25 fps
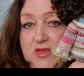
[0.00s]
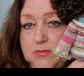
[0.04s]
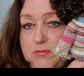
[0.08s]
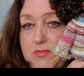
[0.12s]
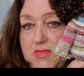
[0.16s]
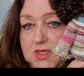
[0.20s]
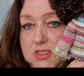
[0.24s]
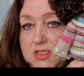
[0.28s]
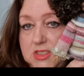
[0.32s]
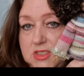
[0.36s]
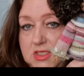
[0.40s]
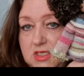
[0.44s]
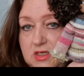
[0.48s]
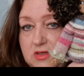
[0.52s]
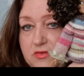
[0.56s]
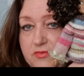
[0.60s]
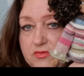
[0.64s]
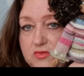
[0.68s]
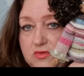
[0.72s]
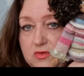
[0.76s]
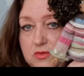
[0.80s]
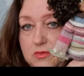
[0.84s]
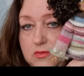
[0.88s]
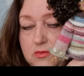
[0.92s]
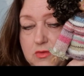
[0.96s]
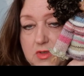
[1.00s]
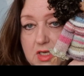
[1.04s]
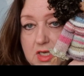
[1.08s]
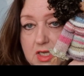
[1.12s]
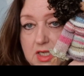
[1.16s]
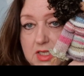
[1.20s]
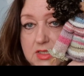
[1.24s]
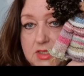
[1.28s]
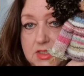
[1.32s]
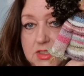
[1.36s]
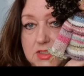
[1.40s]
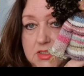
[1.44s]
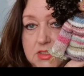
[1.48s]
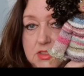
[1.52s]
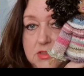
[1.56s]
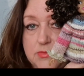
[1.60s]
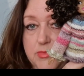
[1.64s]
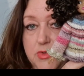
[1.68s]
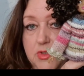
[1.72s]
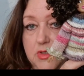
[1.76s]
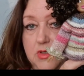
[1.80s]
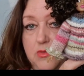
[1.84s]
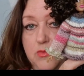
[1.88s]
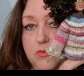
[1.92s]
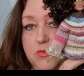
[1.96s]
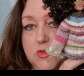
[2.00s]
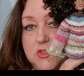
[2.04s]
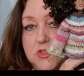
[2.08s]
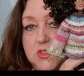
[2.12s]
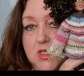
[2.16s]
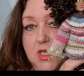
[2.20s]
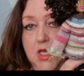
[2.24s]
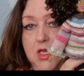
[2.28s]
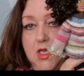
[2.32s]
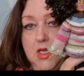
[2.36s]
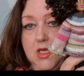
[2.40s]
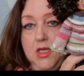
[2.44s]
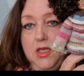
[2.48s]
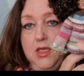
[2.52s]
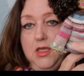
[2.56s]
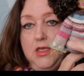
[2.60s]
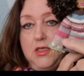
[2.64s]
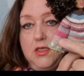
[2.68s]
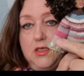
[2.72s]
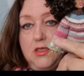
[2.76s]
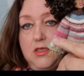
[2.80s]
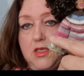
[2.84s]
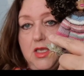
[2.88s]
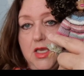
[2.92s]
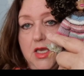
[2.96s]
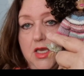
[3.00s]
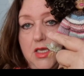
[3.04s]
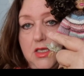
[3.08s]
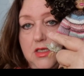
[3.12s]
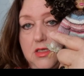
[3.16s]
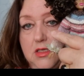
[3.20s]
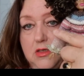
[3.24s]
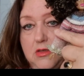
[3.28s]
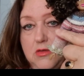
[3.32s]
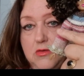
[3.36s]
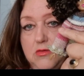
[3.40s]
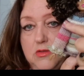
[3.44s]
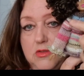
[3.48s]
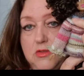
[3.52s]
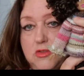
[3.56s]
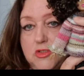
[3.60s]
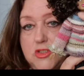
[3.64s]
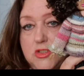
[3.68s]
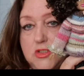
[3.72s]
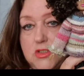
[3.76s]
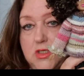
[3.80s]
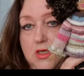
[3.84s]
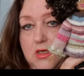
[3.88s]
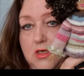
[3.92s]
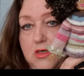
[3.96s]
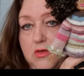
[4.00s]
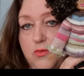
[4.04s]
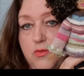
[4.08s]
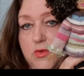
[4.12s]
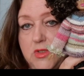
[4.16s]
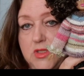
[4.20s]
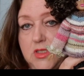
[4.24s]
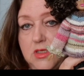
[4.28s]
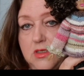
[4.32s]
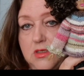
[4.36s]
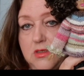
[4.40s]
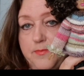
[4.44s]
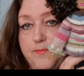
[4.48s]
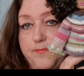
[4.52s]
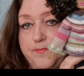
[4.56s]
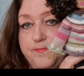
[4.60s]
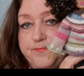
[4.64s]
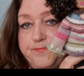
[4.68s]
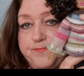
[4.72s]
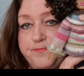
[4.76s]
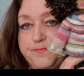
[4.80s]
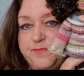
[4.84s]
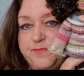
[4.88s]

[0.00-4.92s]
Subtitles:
it myself to do it like this, but it was, you start with a